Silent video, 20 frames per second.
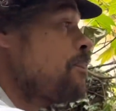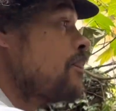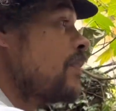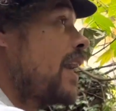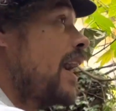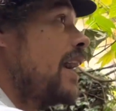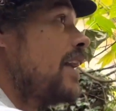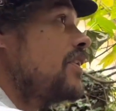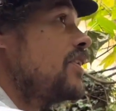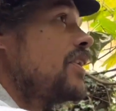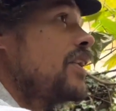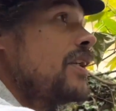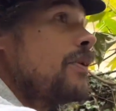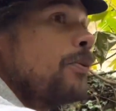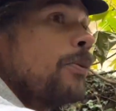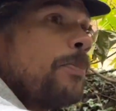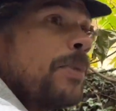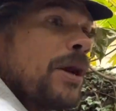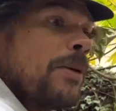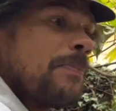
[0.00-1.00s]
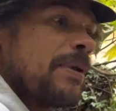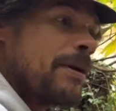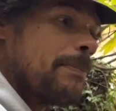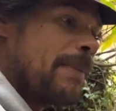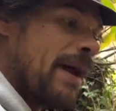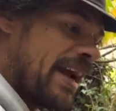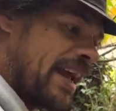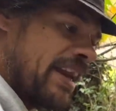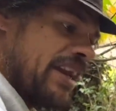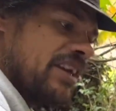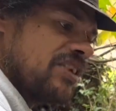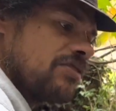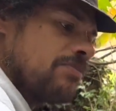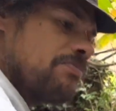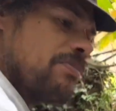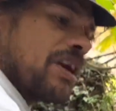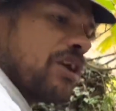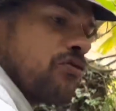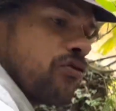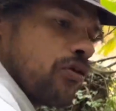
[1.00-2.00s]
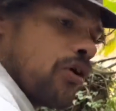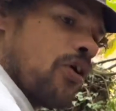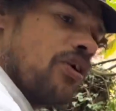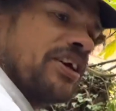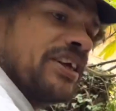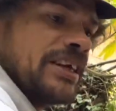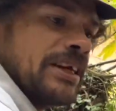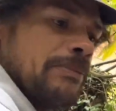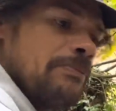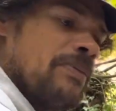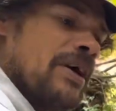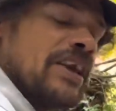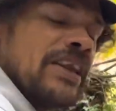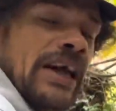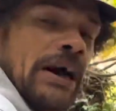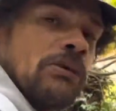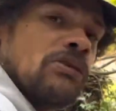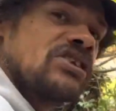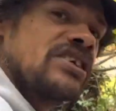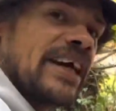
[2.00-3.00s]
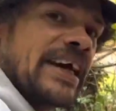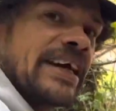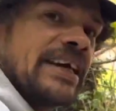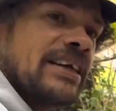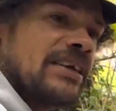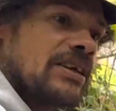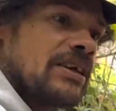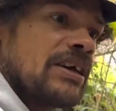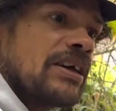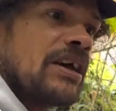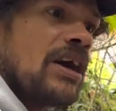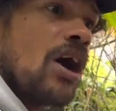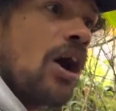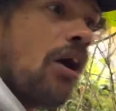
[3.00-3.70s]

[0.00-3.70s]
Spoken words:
and there would be a big mechanism, big grinding bit that would take the